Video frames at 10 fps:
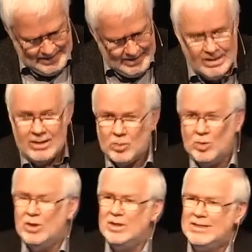It
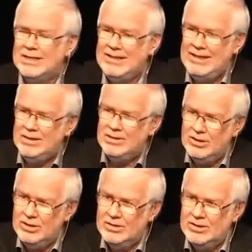was that he
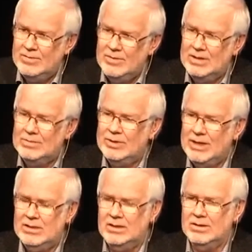took something
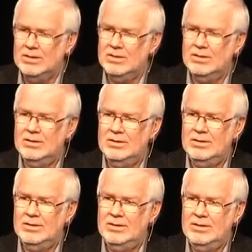precious
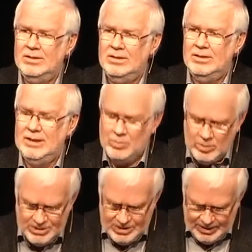that
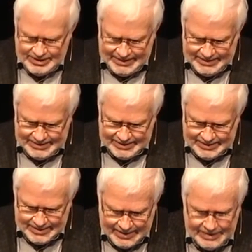was not his to
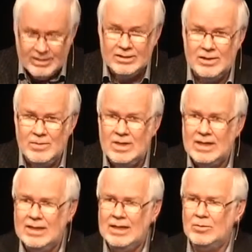take,
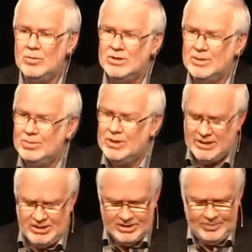something that was a
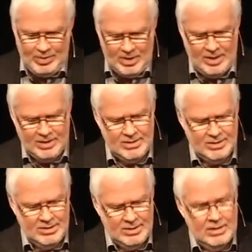precious part
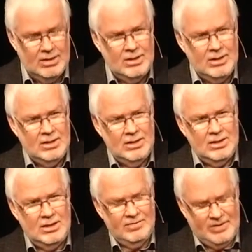
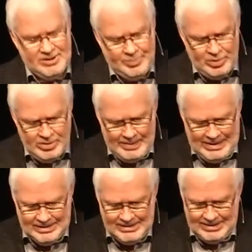of this poor
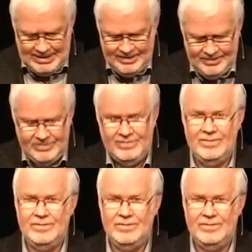man's life.